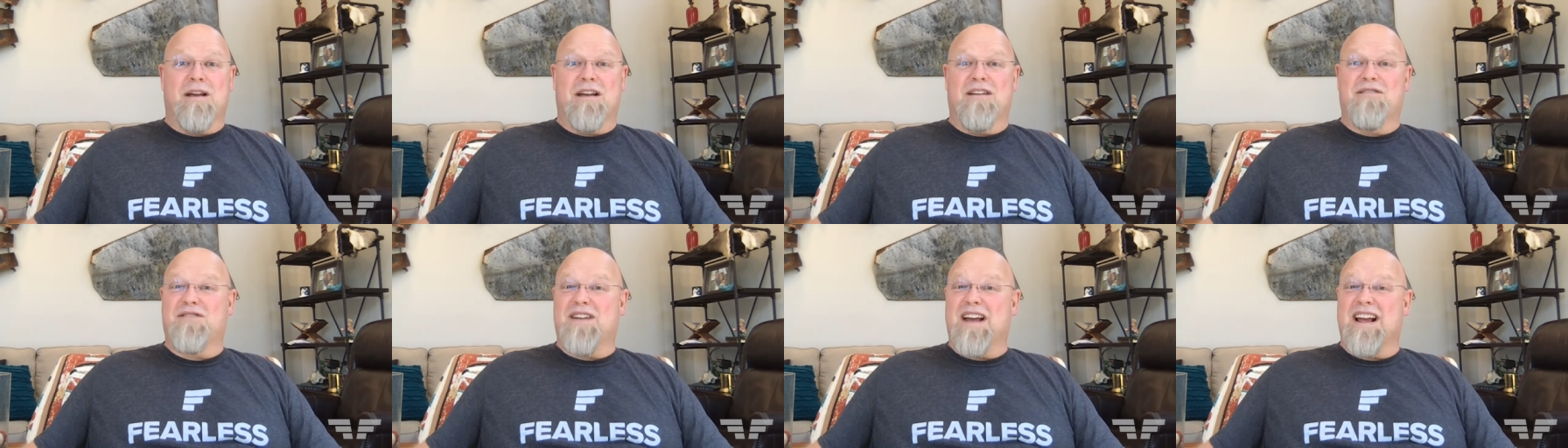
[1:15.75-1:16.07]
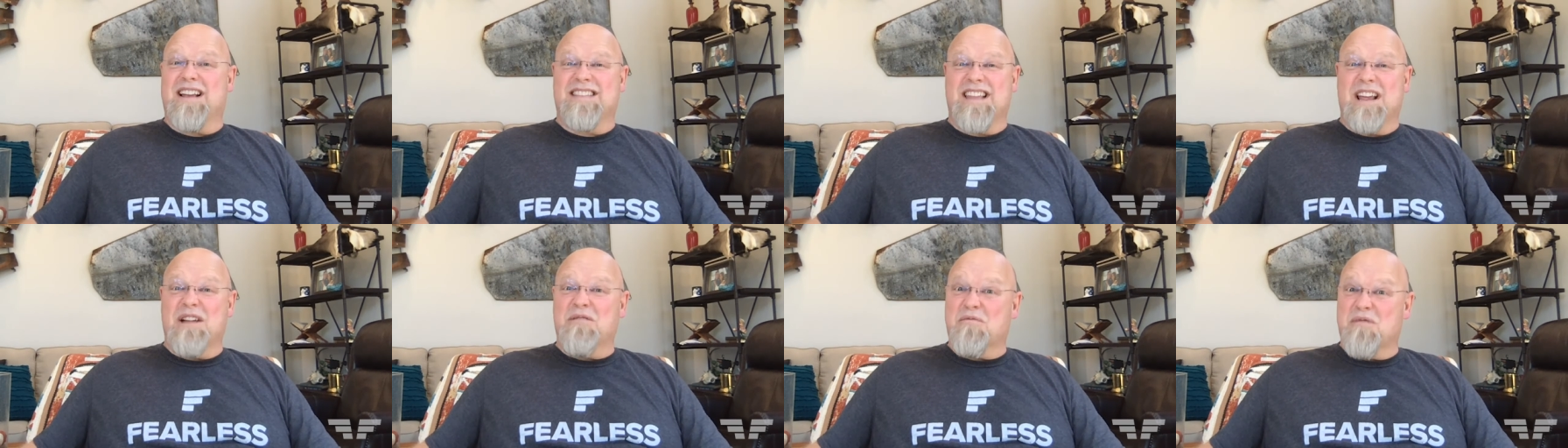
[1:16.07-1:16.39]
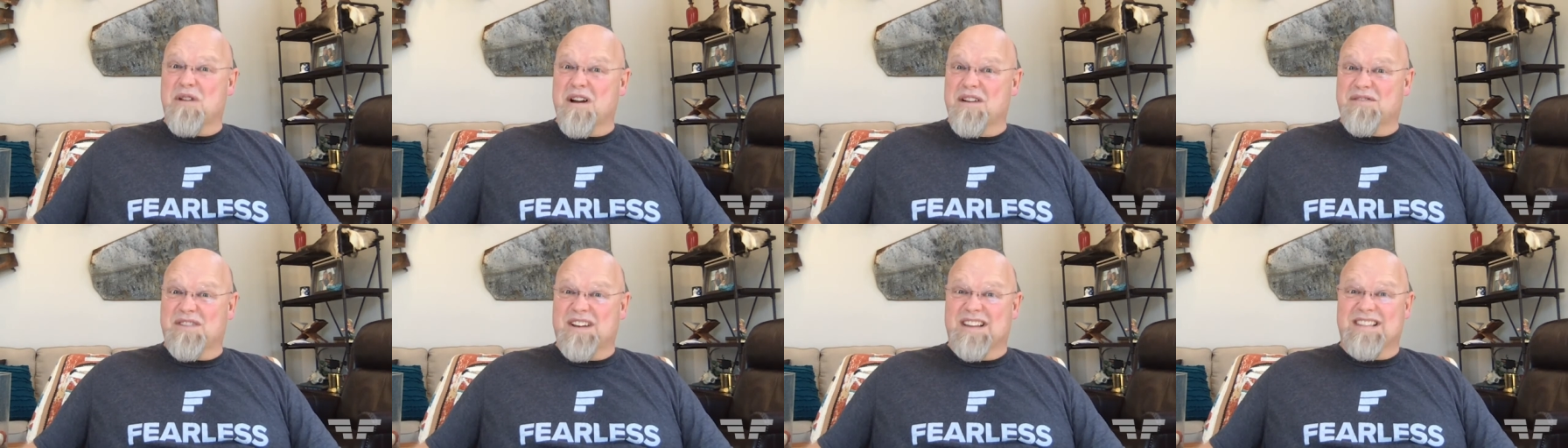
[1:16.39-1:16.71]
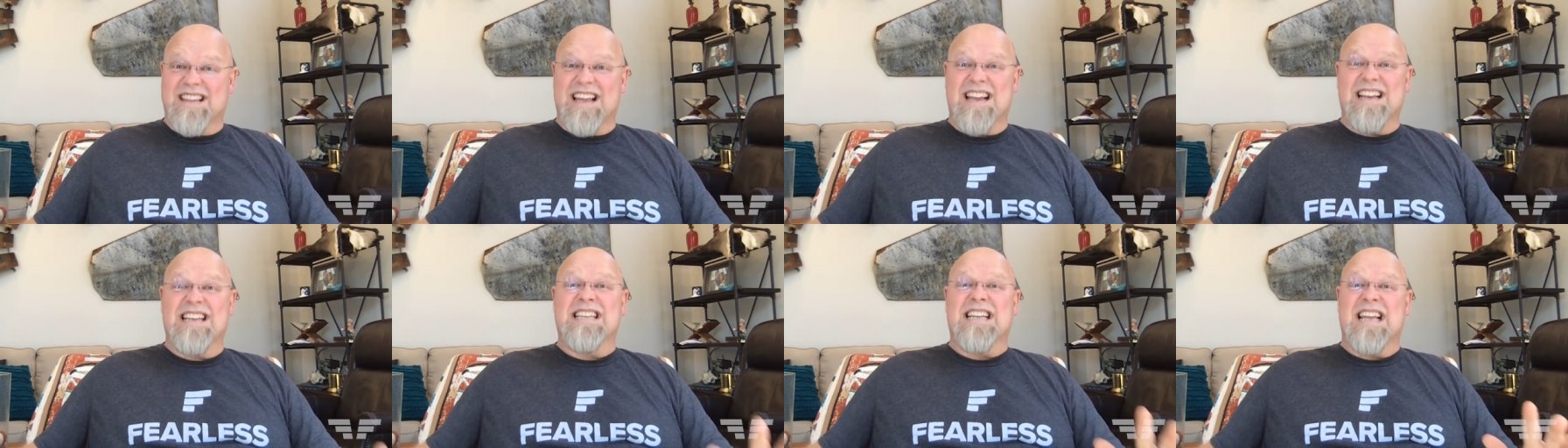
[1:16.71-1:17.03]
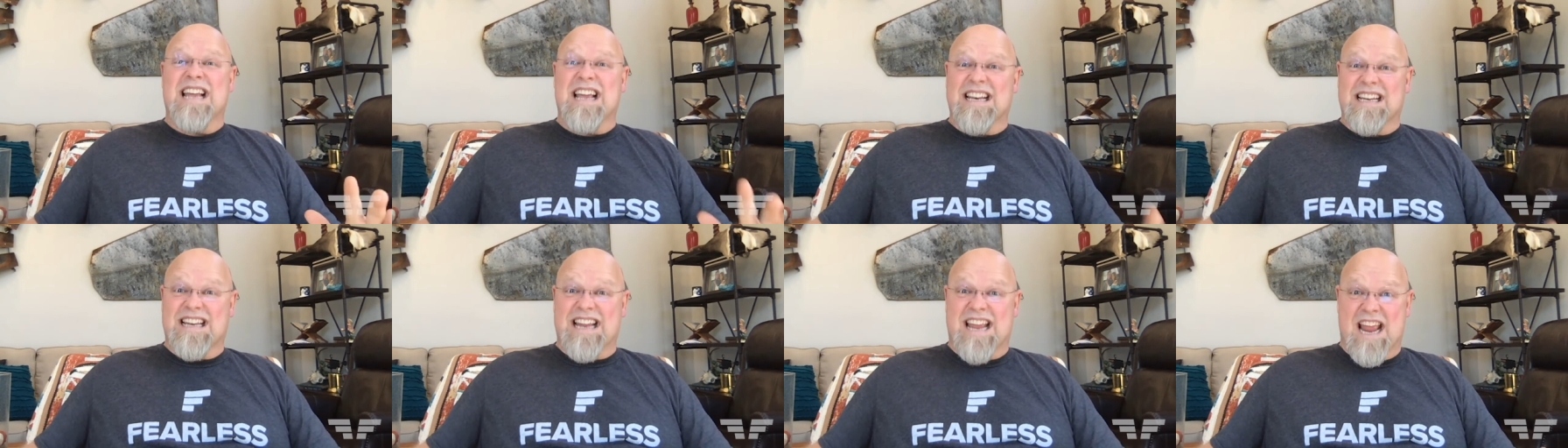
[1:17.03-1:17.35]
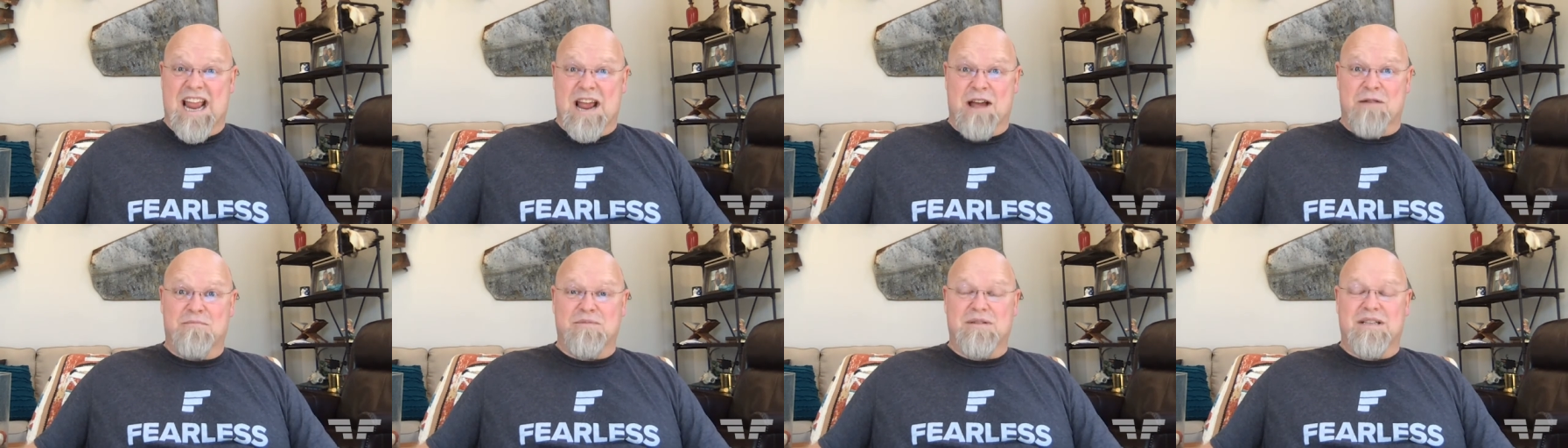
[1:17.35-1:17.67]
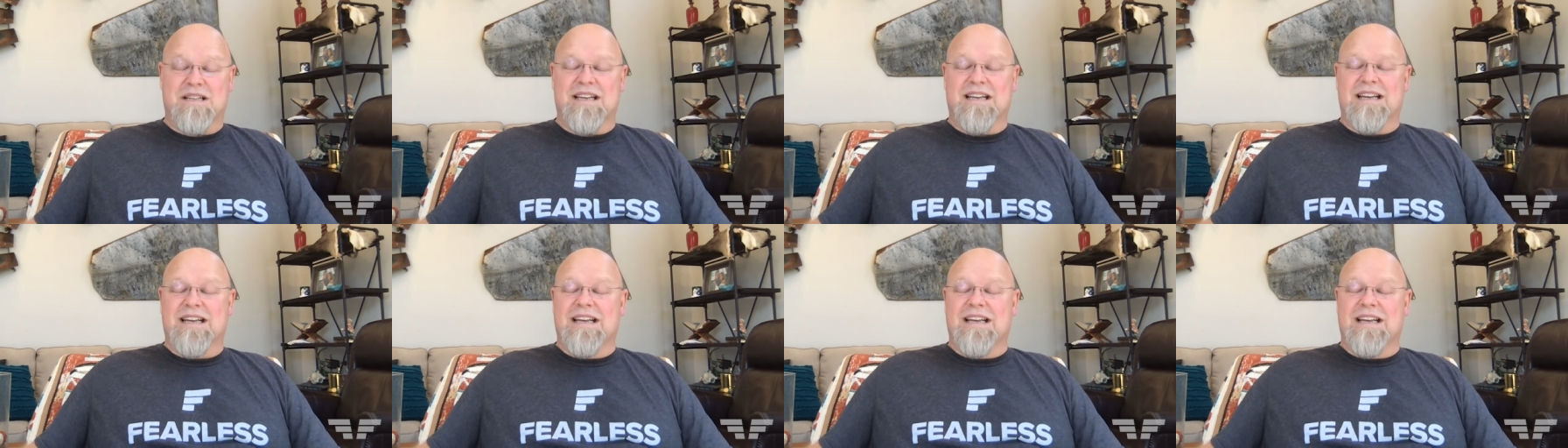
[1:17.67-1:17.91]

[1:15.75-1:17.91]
In fact, they roughed it. They tent camped.